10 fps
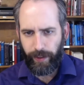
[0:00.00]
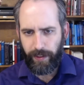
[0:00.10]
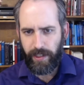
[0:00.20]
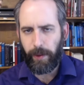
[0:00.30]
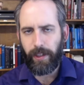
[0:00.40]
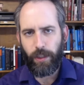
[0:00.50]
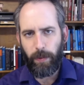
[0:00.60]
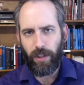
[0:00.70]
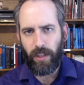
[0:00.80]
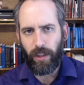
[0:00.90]
That's not what
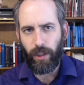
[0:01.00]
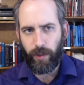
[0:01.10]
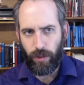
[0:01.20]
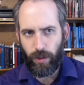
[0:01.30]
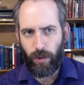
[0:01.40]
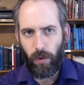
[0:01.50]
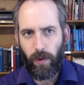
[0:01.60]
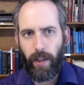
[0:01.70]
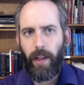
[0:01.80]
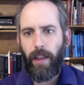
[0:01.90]
conspiracy theories do.
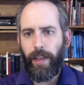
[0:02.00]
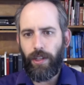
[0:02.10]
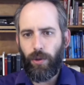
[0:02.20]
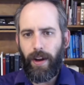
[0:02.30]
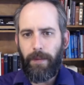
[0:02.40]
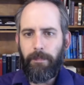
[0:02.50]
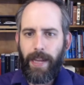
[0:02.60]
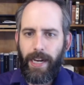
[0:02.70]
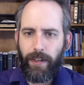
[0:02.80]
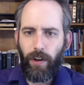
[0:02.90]
They do not
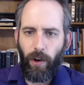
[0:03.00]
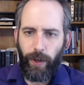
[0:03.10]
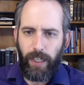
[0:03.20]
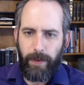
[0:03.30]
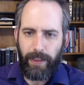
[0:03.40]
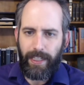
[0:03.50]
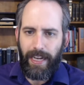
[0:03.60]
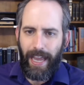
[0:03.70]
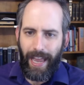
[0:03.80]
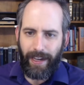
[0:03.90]
make an argument that
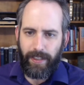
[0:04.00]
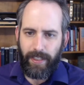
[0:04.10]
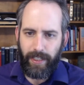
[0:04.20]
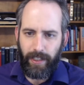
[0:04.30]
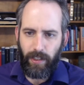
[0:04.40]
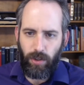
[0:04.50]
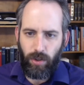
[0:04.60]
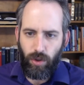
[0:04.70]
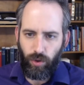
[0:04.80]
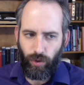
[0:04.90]
X is
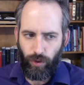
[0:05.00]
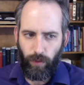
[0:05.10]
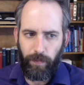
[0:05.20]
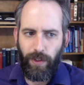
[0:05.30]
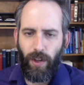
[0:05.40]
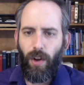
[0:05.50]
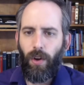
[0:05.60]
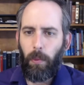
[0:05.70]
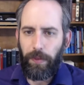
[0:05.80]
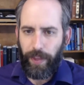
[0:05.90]
true.
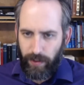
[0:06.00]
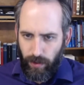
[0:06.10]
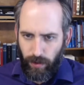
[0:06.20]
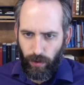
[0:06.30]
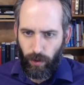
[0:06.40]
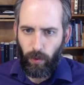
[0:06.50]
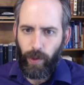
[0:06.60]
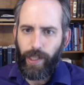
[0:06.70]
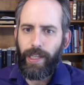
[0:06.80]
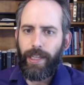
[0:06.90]
What they do
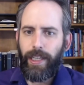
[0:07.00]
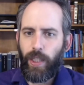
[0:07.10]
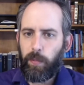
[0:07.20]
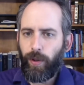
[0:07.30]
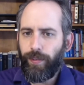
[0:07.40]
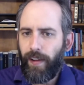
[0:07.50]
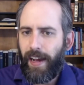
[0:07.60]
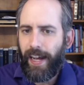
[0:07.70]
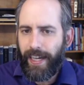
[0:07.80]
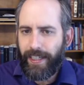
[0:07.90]
is
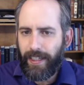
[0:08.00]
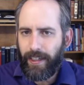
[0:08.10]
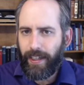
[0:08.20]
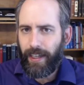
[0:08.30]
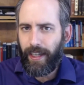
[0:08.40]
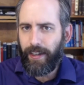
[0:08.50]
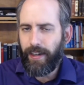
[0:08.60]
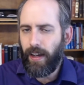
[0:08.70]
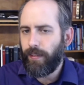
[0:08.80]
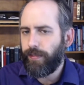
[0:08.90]
provide
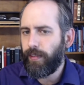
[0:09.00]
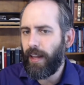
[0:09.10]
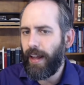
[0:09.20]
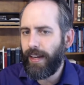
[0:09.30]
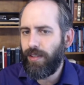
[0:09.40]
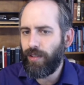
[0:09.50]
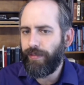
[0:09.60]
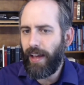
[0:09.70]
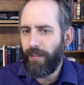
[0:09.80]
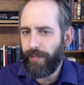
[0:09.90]
enough lines of
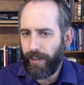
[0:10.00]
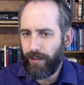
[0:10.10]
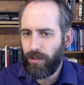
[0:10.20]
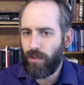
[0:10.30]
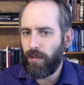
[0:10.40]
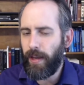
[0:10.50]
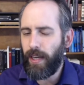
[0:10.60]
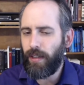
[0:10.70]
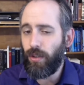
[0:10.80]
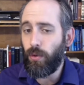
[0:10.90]
evidence to
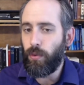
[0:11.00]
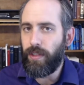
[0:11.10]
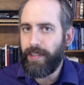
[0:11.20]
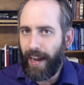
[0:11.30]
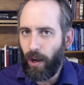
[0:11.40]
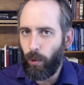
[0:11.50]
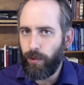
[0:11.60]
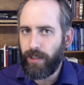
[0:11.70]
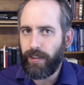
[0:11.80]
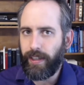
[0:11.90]
make you
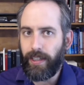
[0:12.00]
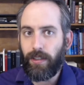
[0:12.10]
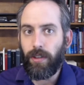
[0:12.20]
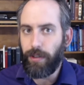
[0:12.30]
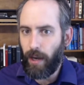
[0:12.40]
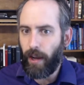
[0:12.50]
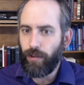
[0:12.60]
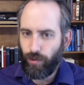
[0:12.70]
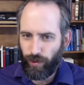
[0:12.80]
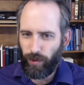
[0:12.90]
doubt that it's not
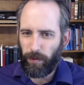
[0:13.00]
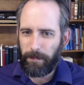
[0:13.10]
true.